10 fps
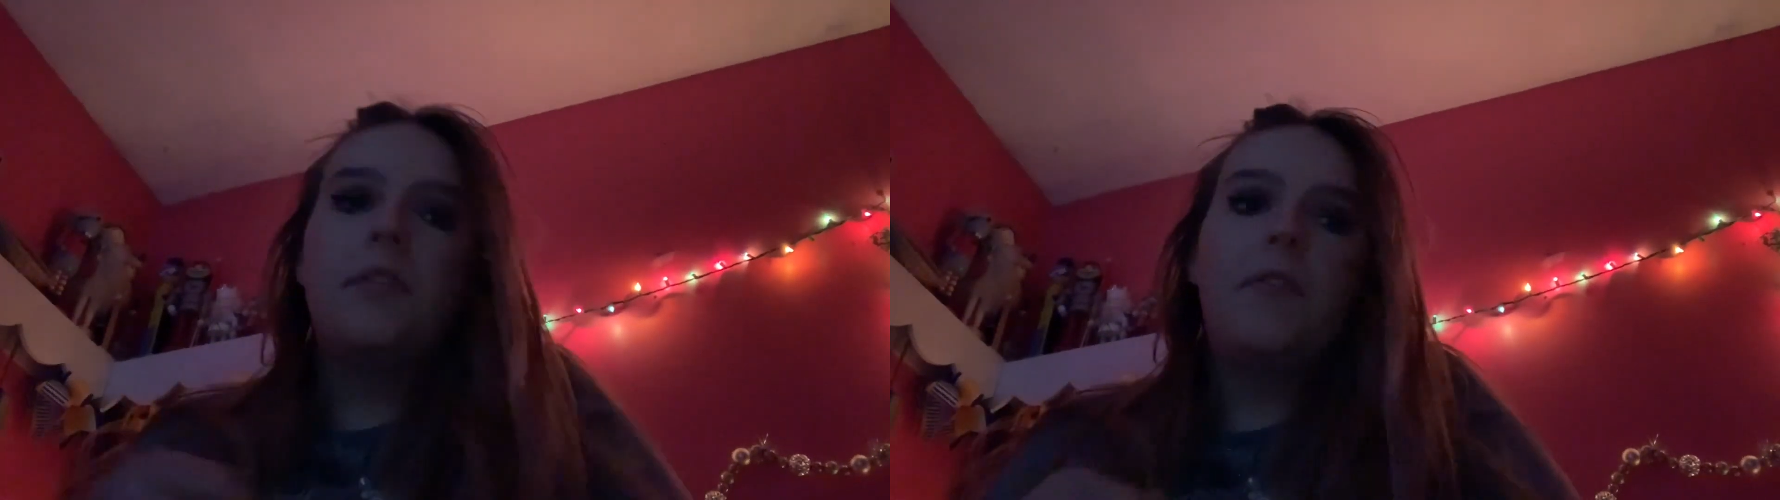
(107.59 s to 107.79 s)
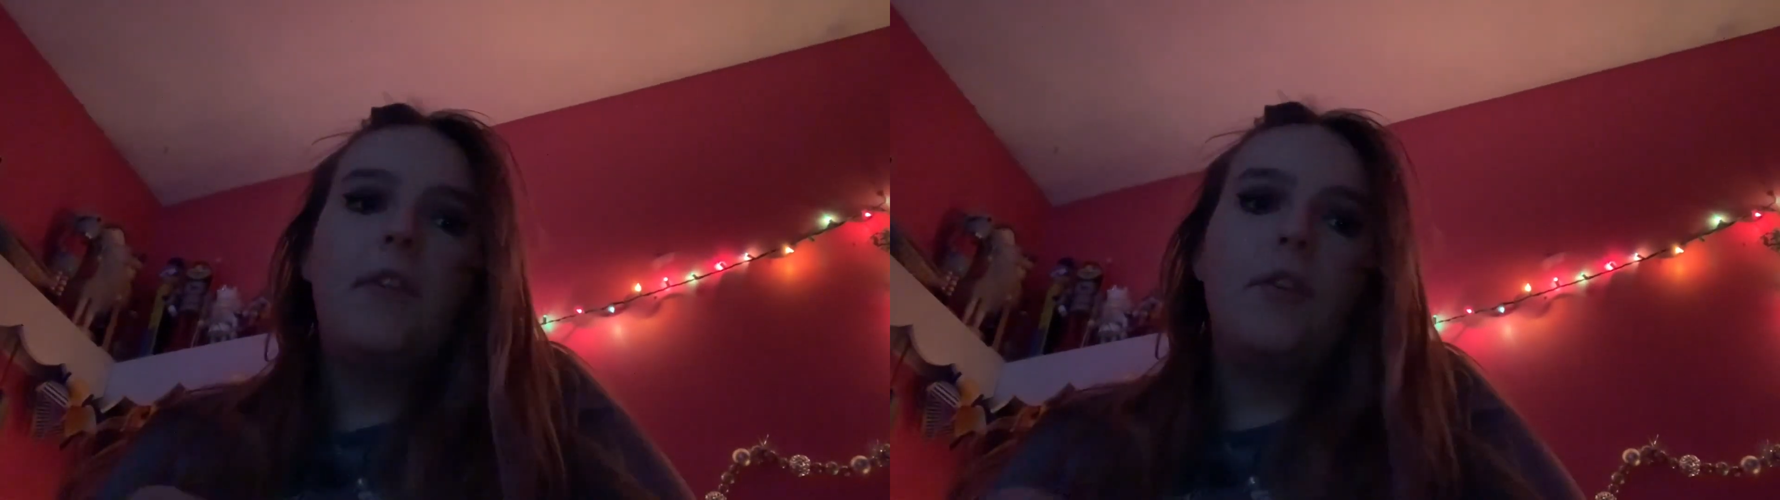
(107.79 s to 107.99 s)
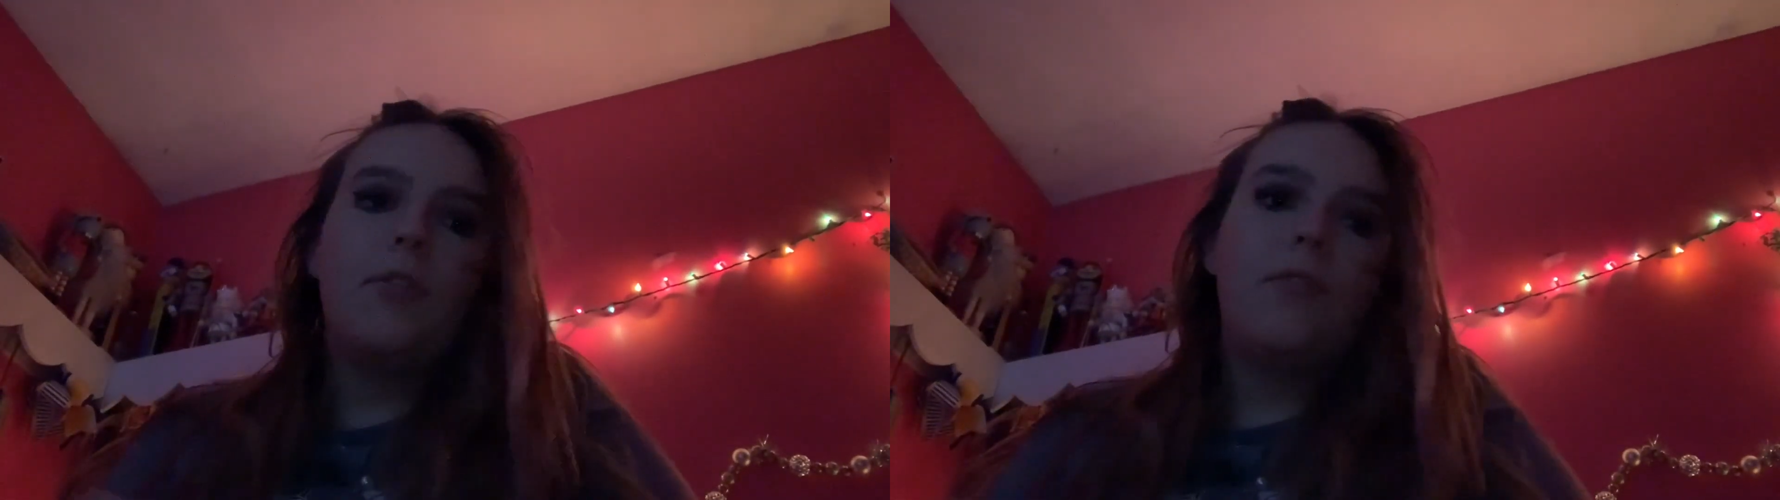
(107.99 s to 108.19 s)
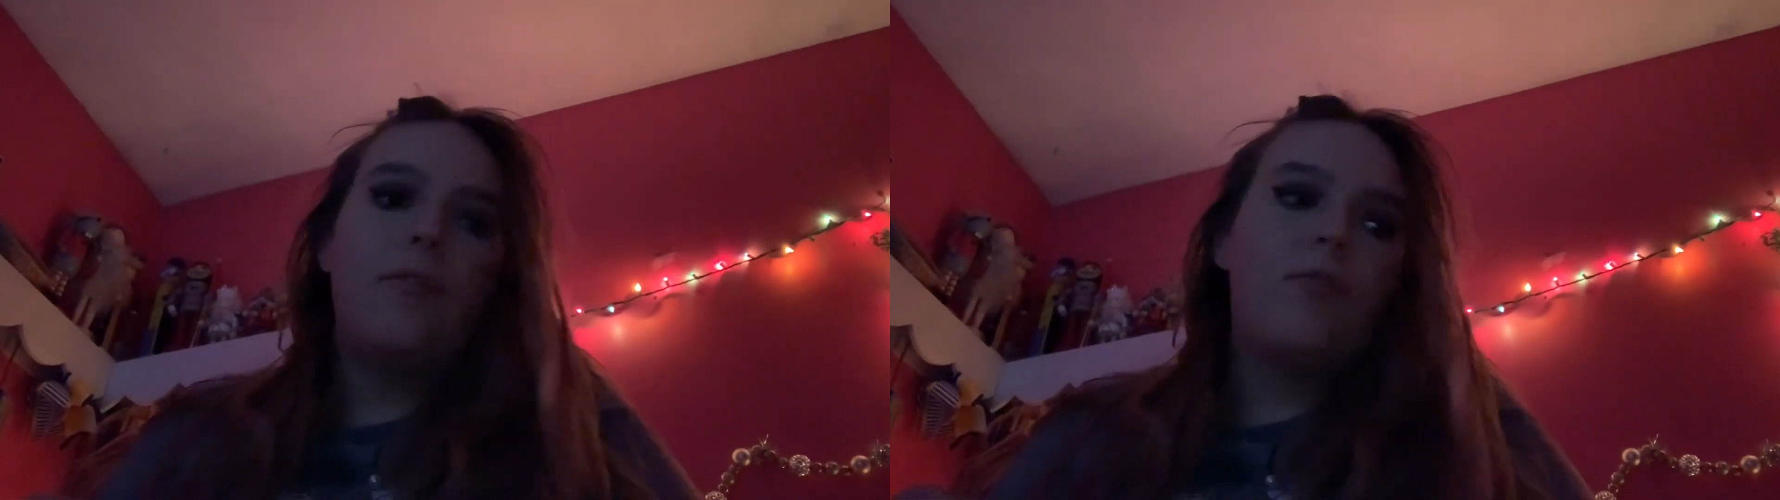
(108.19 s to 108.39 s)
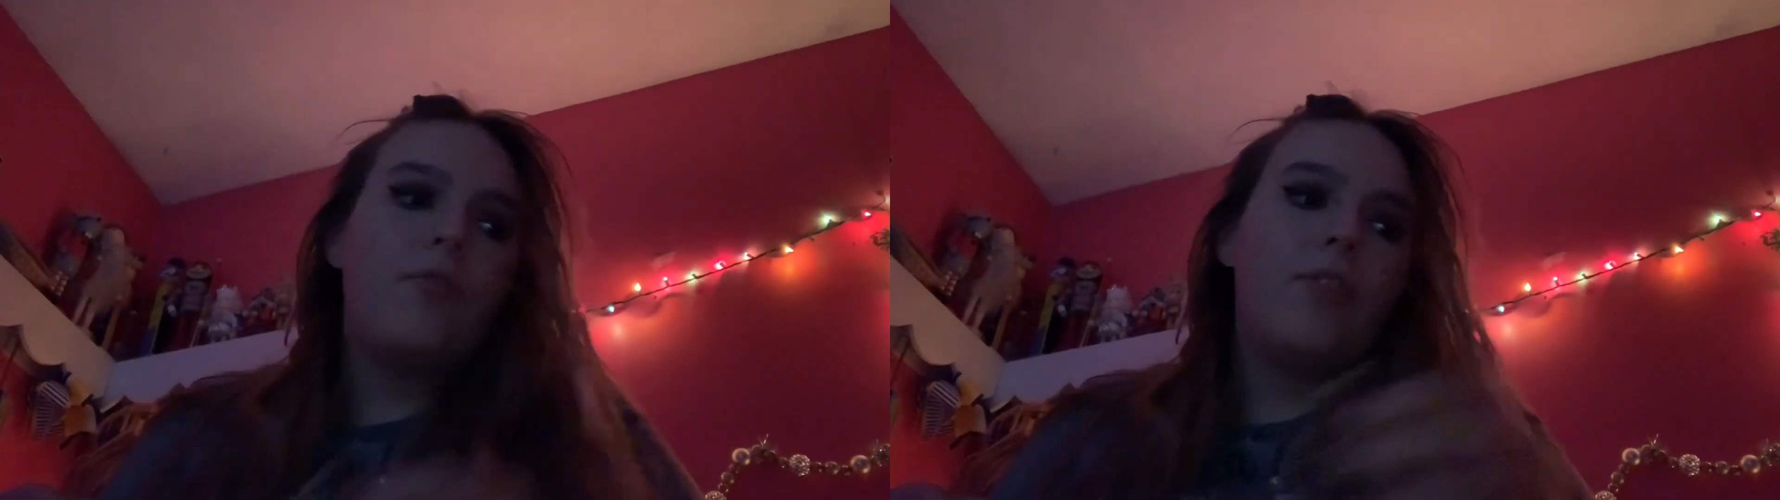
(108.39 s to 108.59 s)
feels
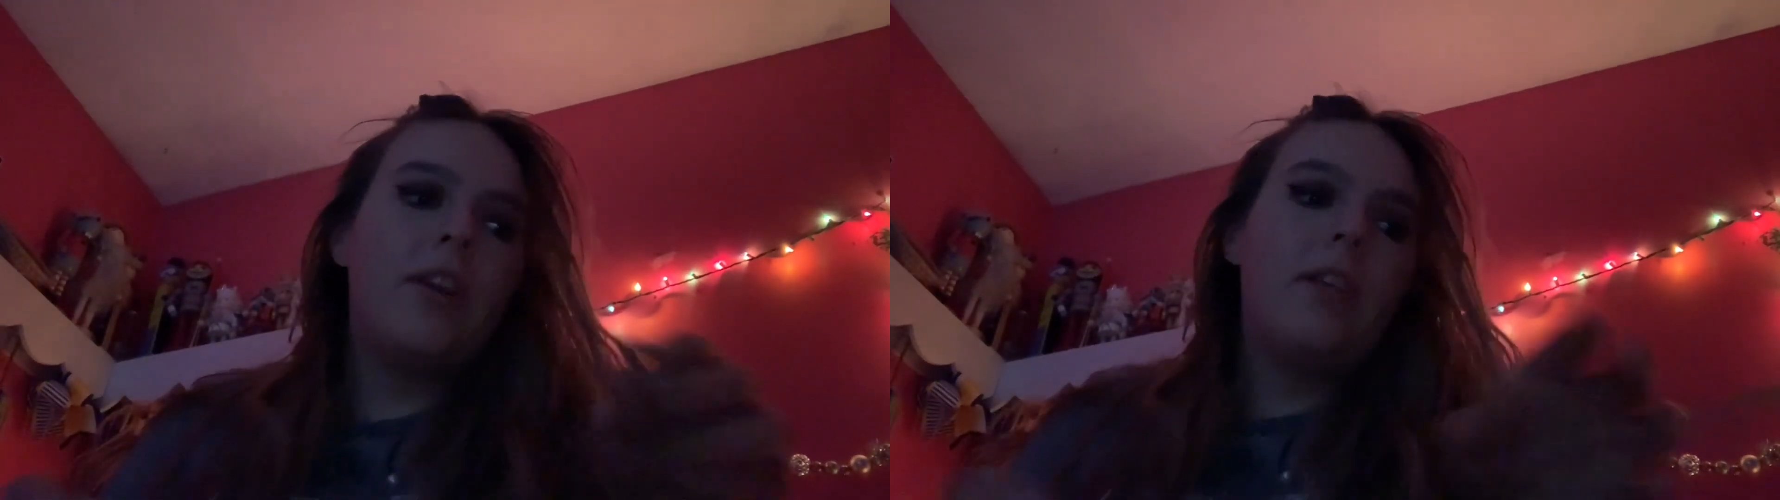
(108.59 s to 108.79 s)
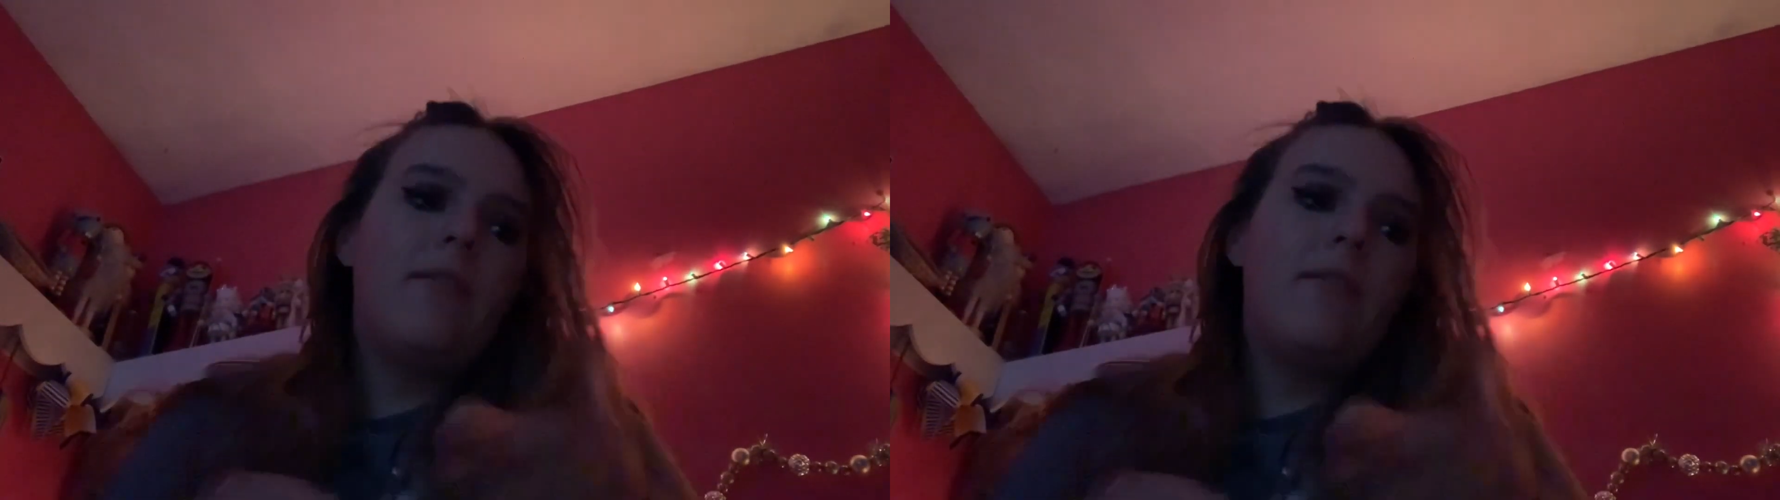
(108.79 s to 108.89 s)
freaking